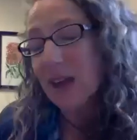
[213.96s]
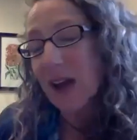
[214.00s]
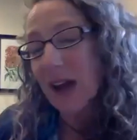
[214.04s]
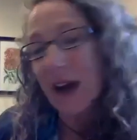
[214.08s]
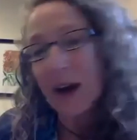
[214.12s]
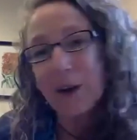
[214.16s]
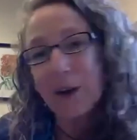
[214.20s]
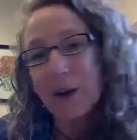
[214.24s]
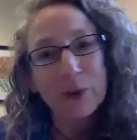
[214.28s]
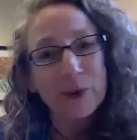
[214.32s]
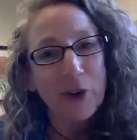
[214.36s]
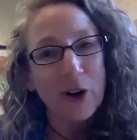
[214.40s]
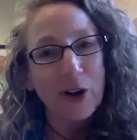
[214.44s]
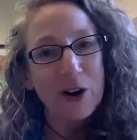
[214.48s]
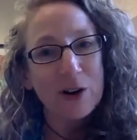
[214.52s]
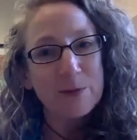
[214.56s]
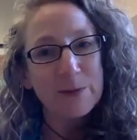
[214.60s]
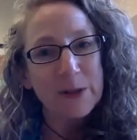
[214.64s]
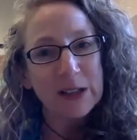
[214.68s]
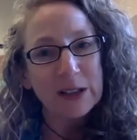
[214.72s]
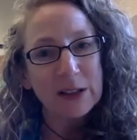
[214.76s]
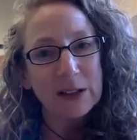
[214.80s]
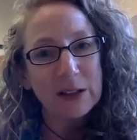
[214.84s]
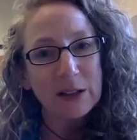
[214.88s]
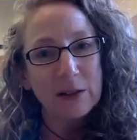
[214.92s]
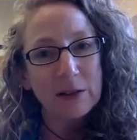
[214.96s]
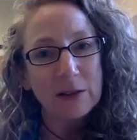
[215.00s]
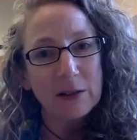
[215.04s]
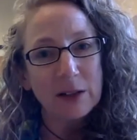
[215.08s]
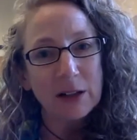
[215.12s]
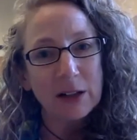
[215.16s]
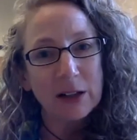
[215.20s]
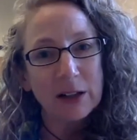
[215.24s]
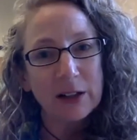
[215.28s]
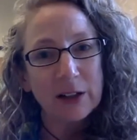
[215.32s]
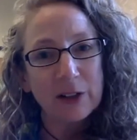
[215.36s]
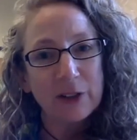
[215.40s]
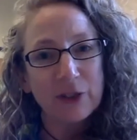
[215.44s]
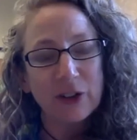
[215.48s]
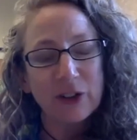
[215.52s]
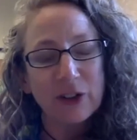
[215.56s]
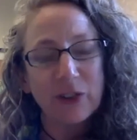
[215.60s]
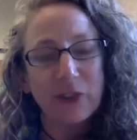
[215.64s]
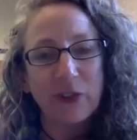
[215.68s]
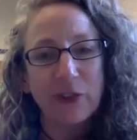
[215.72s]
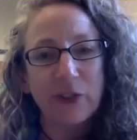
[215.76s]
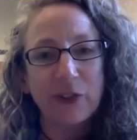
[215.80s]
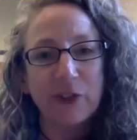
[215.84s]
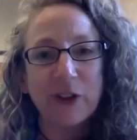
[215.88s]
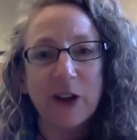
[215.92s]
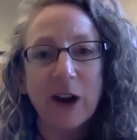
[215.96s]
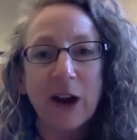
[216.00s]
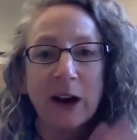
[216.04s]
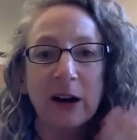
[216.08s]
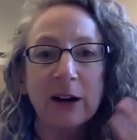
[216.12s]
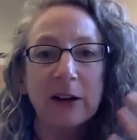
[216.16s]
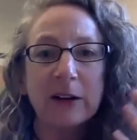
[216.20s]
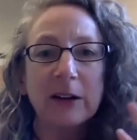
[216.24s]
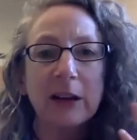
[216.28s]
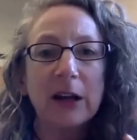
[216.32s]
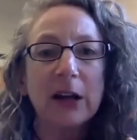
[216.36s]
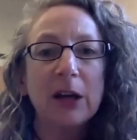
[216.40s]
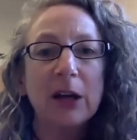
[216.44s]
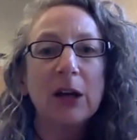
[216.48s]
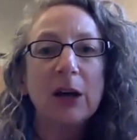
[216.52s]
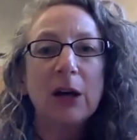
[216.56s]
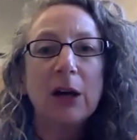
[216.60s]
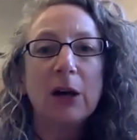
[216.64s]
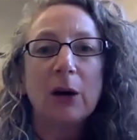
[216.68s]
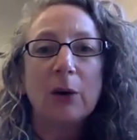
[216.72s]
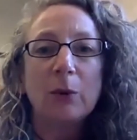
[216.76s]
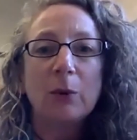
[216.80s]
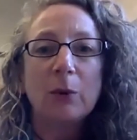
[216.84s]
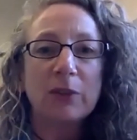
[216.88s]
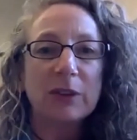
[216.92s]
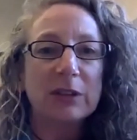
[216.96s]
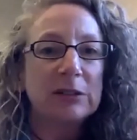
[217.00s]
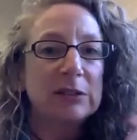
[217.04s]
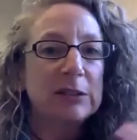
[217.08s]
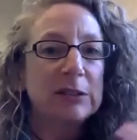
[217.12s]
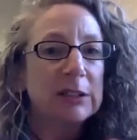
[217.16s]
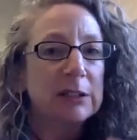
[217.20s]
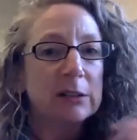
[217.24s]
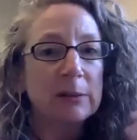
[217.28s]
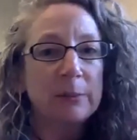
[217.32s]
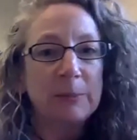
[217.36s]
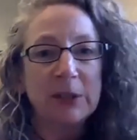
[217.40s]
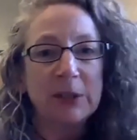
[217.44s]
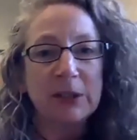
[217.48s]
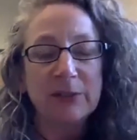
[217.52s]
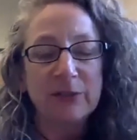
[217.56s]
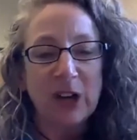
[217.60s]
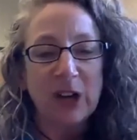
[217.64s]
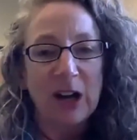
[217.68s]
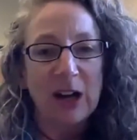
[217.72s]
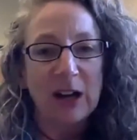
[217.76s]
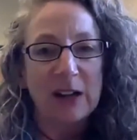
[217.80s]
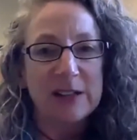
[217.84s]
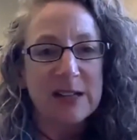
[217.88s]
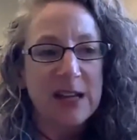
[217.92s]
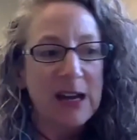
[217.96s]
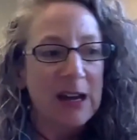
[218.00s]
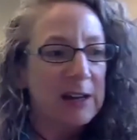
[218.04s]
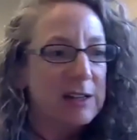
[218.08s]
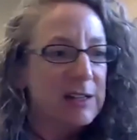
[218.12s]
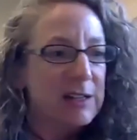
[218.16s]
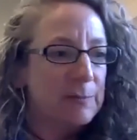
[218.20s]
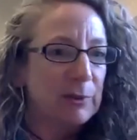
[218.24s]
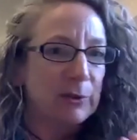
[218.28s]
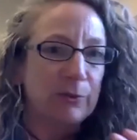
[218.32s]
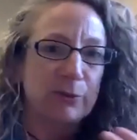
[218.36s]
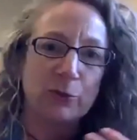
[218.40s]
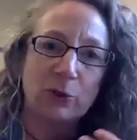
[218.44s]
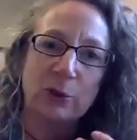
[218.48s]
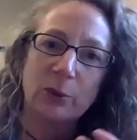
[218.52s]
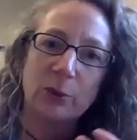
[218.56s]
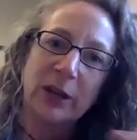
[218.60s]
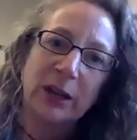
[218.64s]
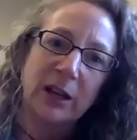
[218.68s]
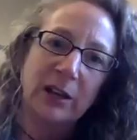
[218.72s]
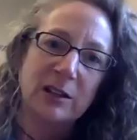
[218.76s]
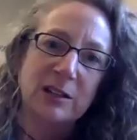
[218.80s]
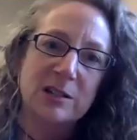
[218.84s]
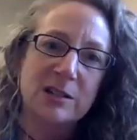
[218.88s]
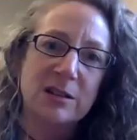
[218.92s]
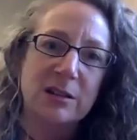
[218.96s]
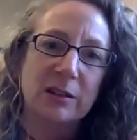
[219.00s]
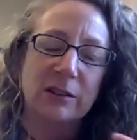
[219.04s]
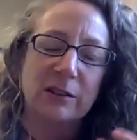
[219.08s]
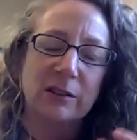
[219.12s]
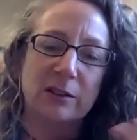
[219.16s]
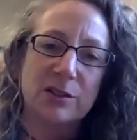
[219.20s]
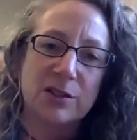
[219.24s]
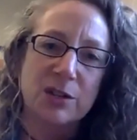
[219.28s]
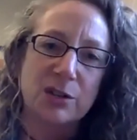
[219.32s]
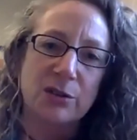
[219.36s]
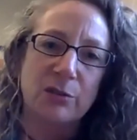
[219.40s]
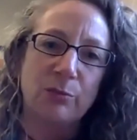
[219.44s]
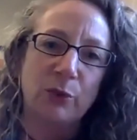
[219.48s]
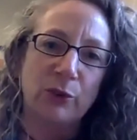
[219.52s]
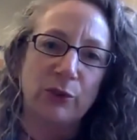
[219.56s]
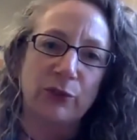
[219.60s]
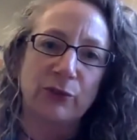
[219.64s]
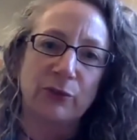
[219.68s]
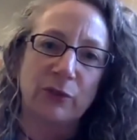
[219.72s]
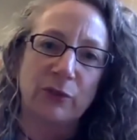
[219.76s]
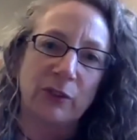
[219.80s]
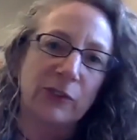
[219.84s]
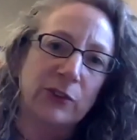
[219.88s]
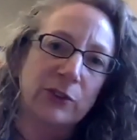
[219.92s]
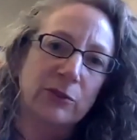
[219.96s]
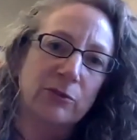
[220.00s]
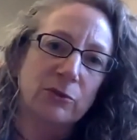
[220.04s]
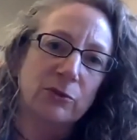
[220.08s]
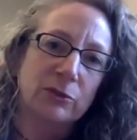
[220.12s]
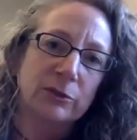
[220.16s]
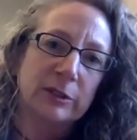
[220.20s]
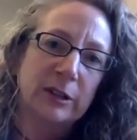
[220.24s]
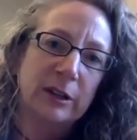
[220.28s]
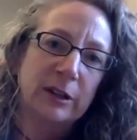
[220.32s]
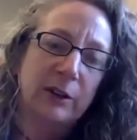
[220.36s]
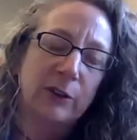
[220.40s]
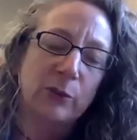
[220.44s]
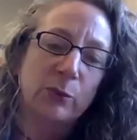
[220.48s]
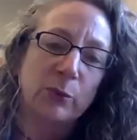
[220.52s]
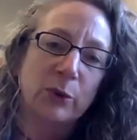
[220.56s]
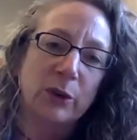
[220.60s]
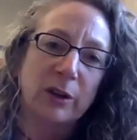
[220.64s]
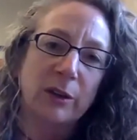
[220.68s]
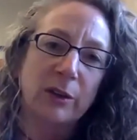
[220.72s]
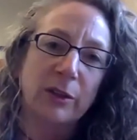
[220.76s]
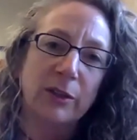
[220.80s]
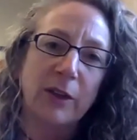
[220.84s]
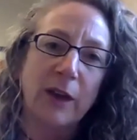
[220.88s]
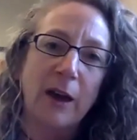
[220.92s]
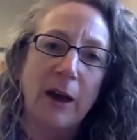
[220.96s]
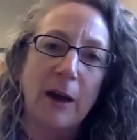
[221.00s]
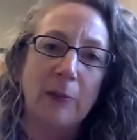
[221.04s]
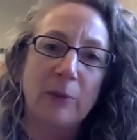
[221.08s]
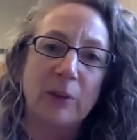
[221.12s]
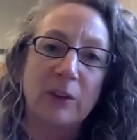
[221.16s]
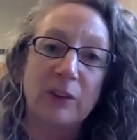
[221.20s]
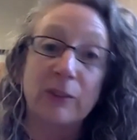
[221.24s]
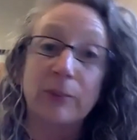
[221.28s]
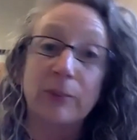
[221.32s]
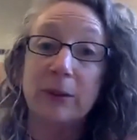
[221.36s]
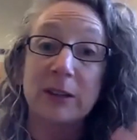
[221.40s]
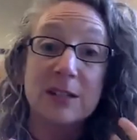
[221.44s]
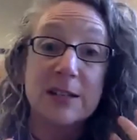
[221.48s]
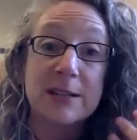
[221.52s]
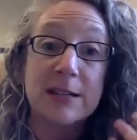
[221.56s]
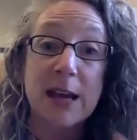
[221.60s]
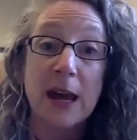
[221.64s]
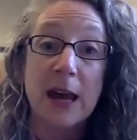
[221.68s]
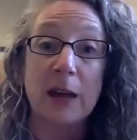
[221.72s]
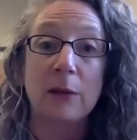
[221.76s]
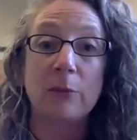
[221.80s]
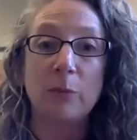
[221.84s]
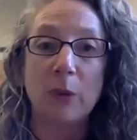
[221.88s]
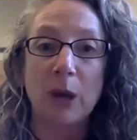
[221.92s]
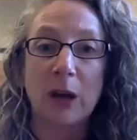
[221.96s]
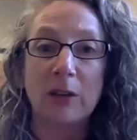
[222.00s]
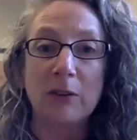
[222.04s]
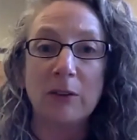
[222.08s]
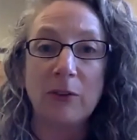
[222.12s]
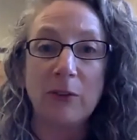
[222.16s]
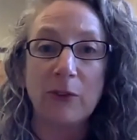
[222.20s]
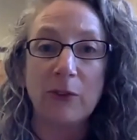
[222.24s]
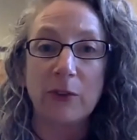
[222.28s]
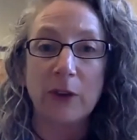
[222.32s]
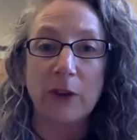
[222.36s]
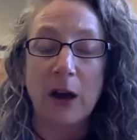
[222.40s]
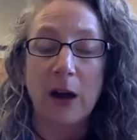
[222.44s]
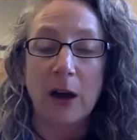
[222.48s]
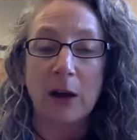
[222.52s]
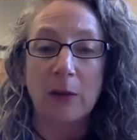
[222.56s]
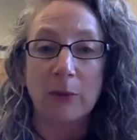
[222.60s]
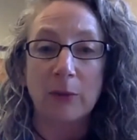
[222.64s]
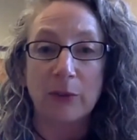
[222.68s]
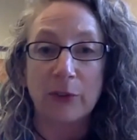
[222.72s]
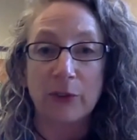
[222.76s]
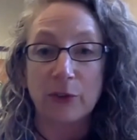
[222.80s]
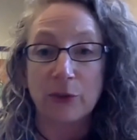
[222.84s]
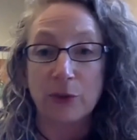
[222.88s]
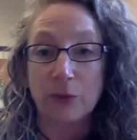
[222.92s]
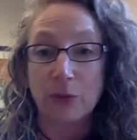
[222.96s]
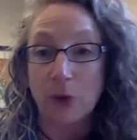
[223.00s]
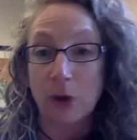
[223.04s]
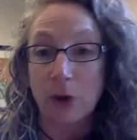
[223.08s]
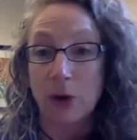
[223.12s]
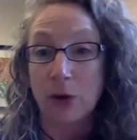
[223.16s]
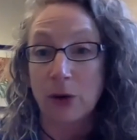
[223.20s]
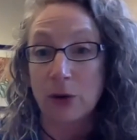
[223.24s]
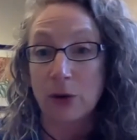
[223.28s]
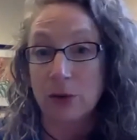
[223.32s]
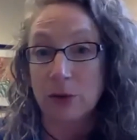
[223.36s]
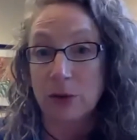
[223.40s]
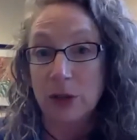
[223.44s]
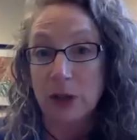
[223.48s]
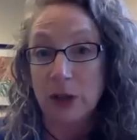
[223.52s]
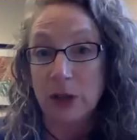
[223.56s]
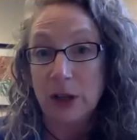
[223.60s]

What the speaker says: I was hoping that you could just start with a little bit of context before we get into the two most recent rulings with, it's been 10 months since Roe